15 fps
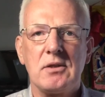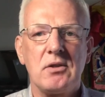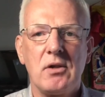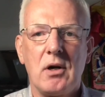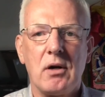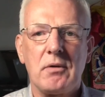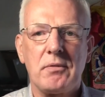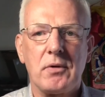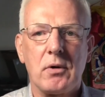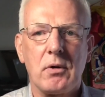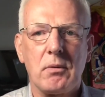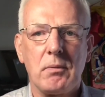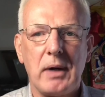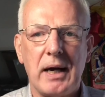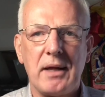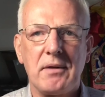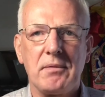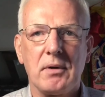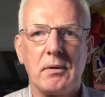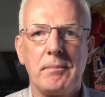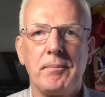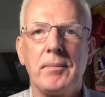not for
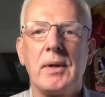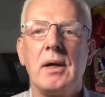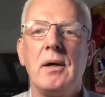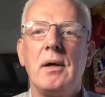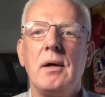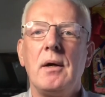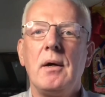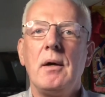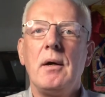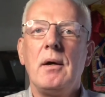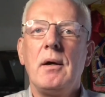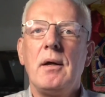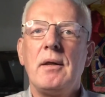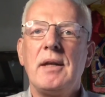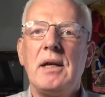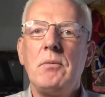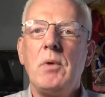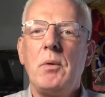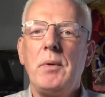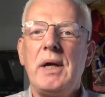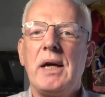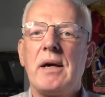wrathful. Then what
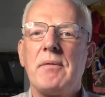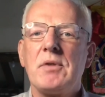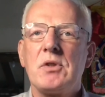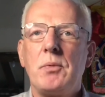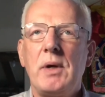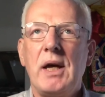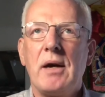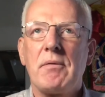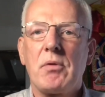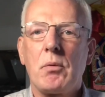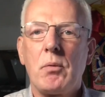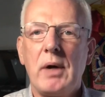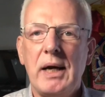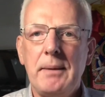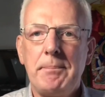we have is a red